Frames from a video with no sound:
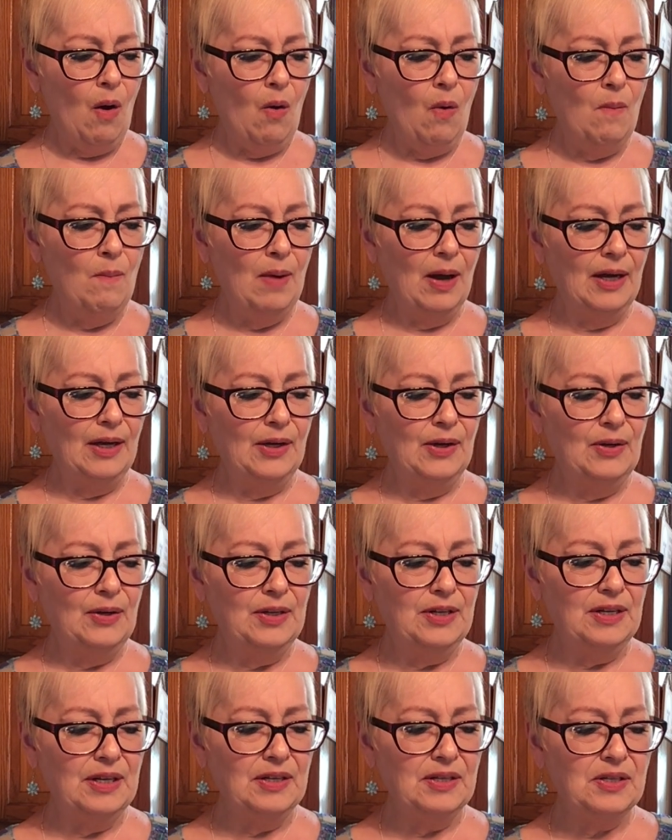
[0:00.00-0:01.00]
Oh my
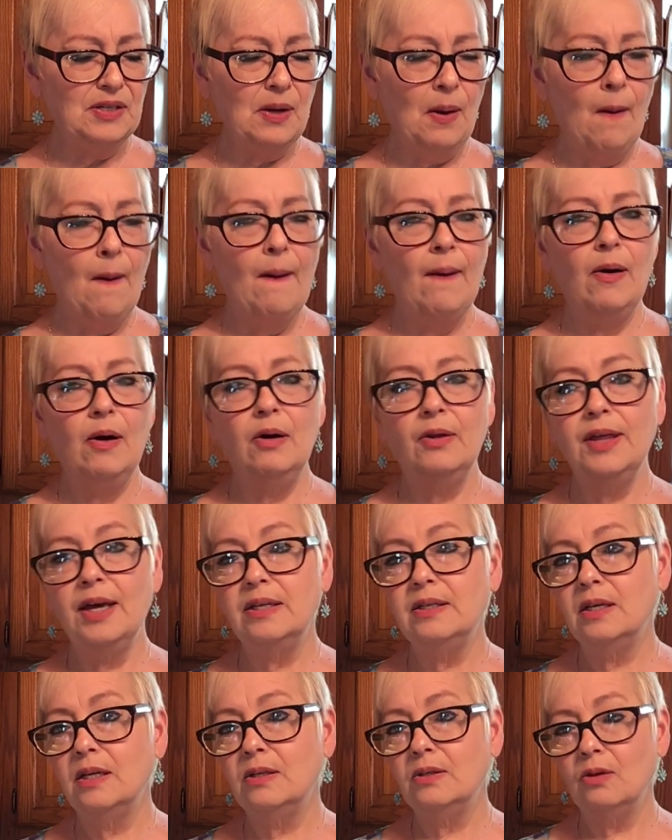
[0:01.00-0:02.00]
goodness. Oh,
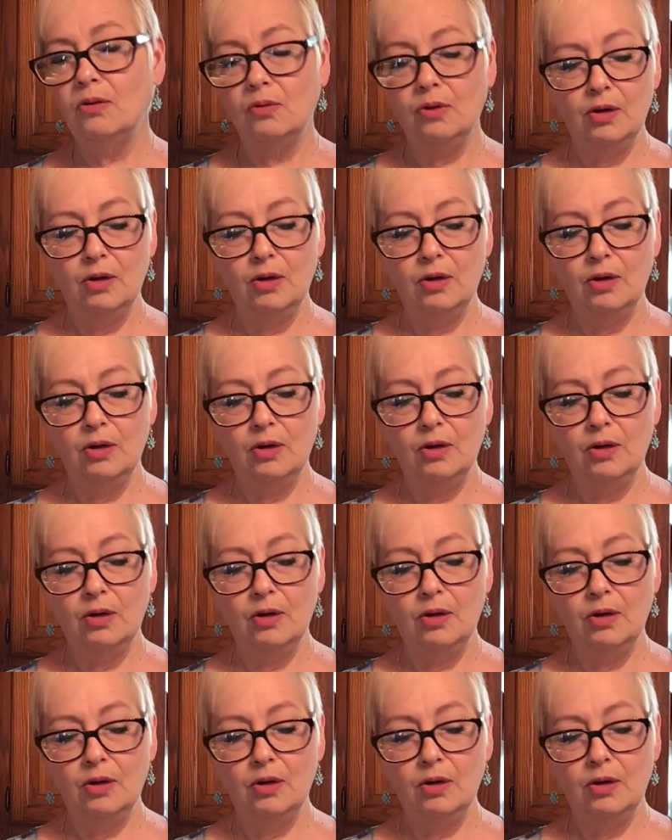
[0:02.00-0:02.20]
that tastes so